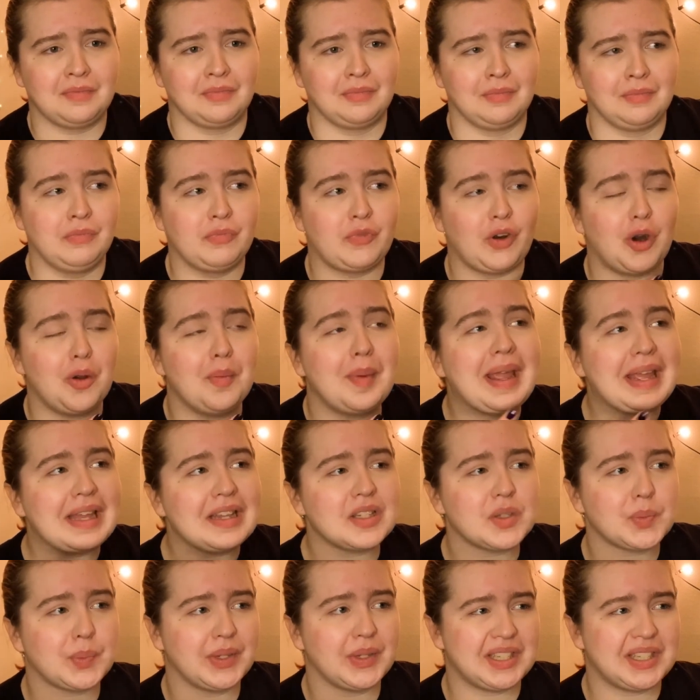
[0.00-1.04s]

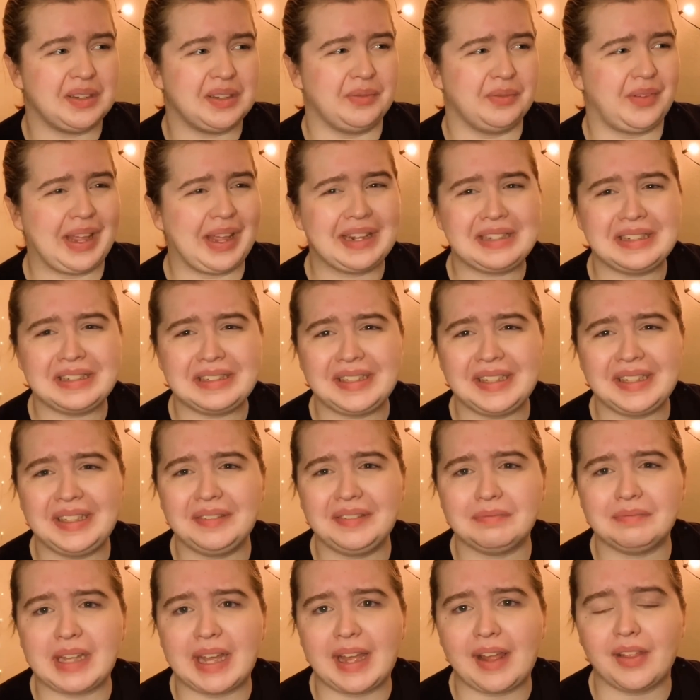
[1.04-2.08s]
romance with some
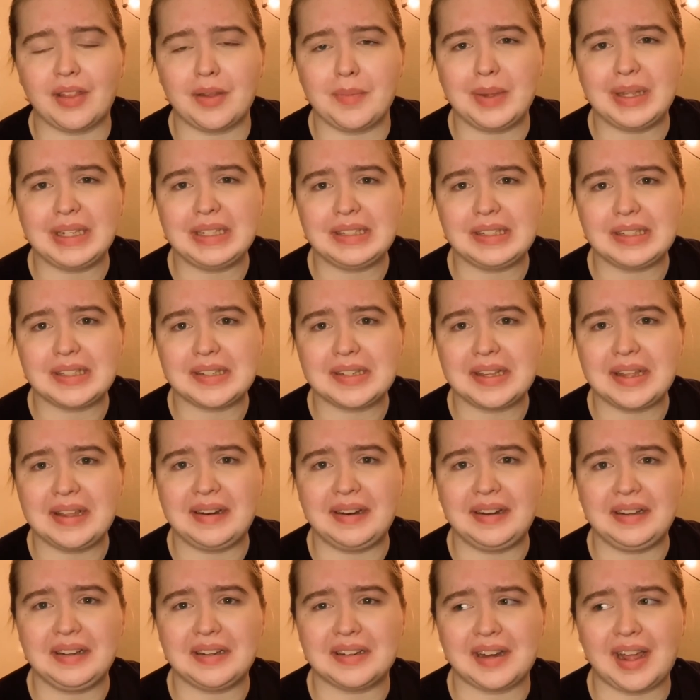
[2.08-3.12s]
fantasy elements in
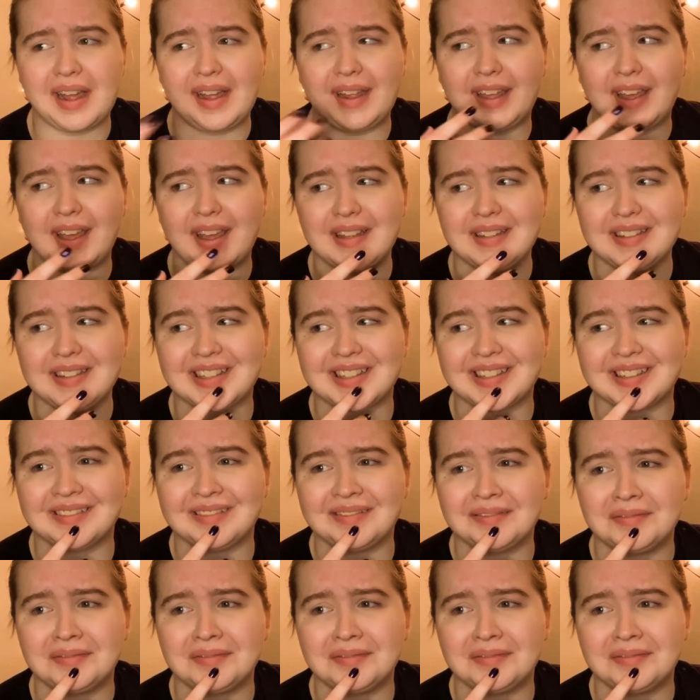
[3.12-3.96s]
it, I guess.